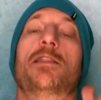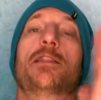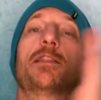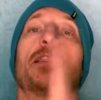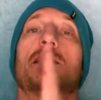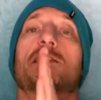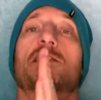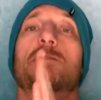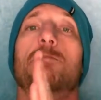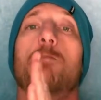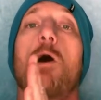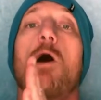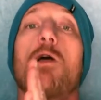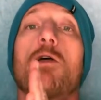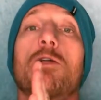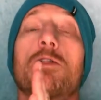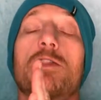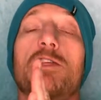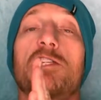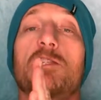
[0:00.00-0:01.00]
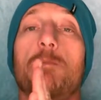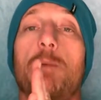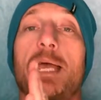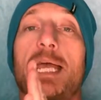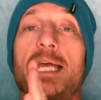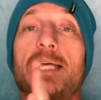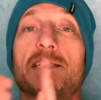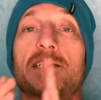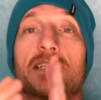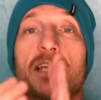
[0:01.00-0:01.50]
The smaller the
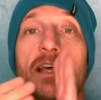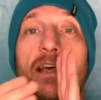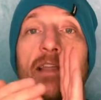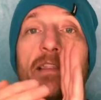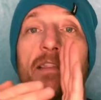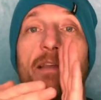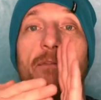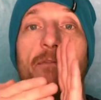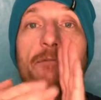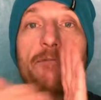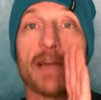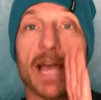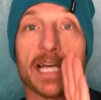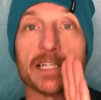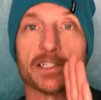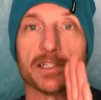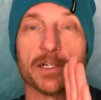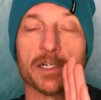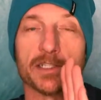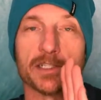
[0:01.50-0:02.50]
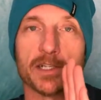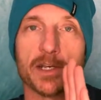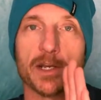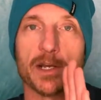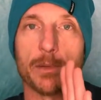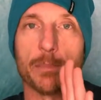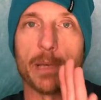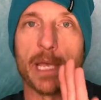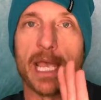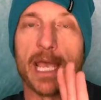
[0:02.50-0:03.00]
space, the faster it's
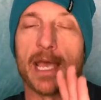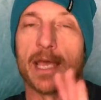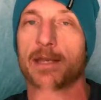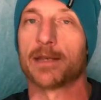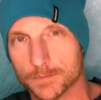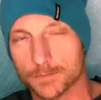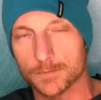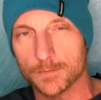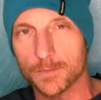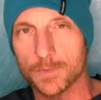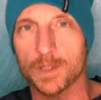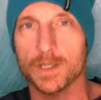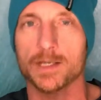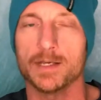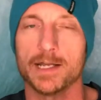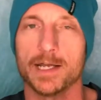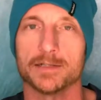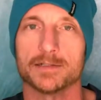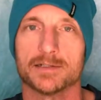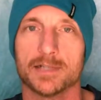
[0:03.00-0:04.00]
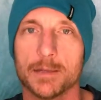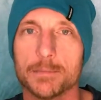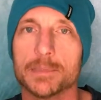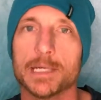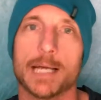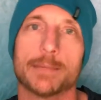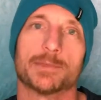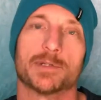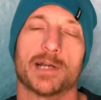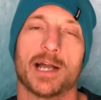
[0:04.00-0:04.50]
gonna pan. Now
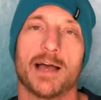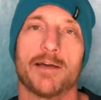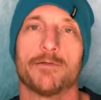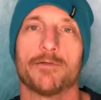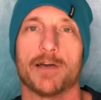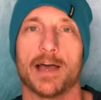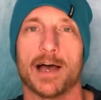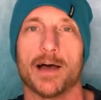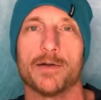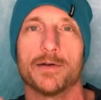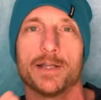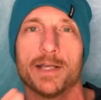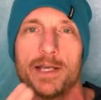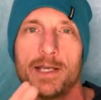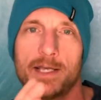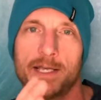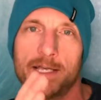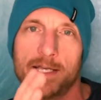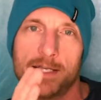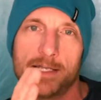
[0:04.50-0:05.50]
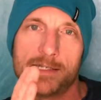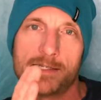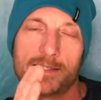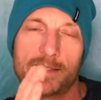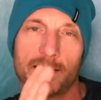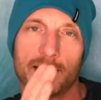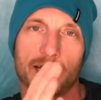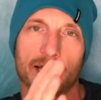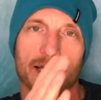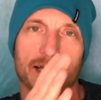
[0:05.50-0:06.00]
sometimes what I've found is
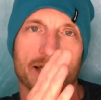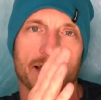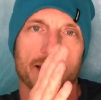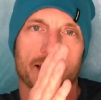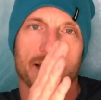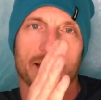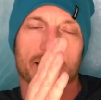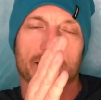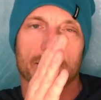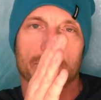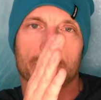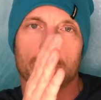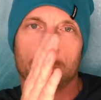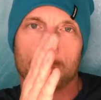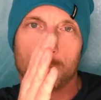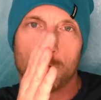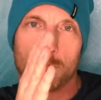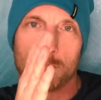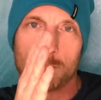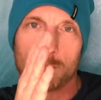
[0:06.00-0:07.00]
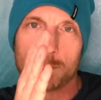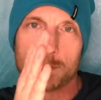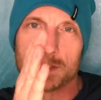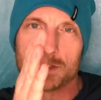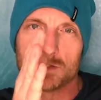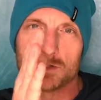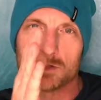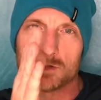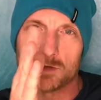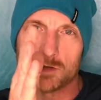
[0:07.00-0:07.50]
the, the viewpoint will be
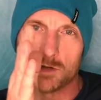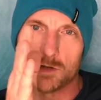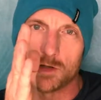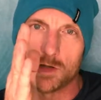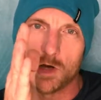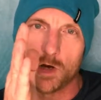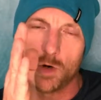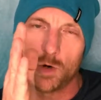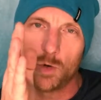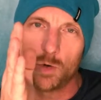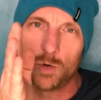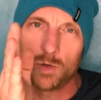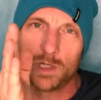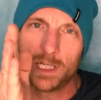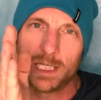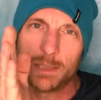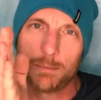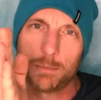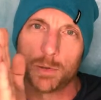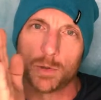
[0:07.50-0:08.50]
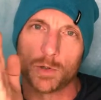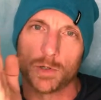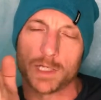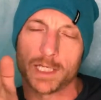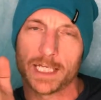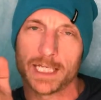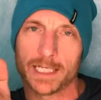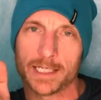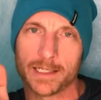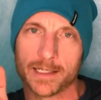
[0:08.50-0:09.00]
slowly
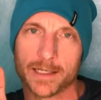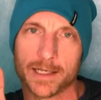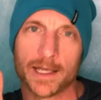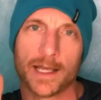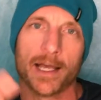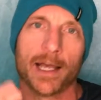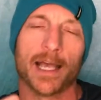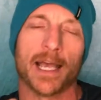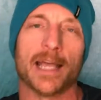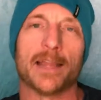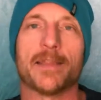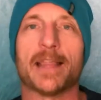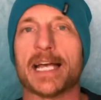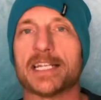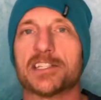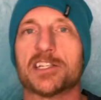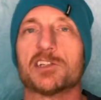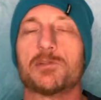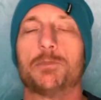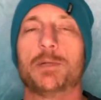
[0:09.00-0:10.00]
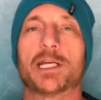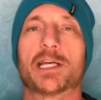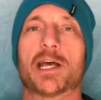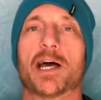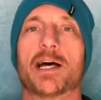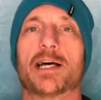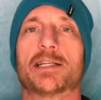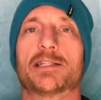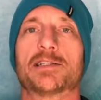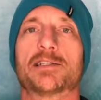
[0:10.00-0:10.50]
pulling and that's just
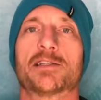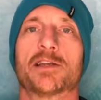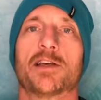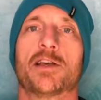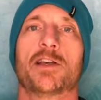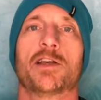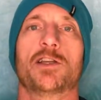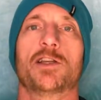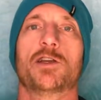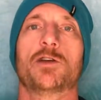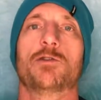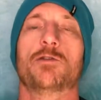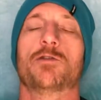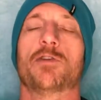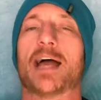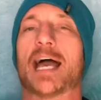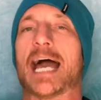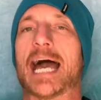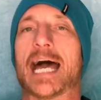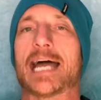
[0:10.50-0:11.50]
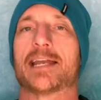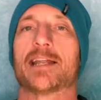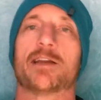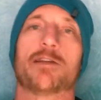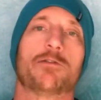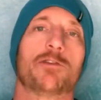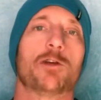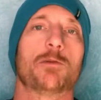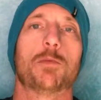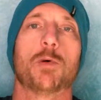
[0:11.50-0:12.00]
because you've added
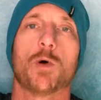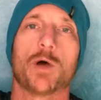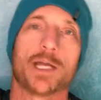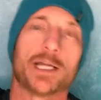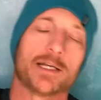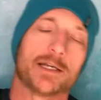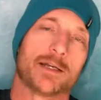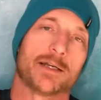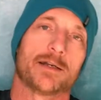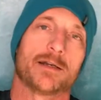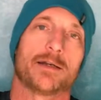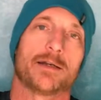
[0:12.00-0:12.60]
a viewpoint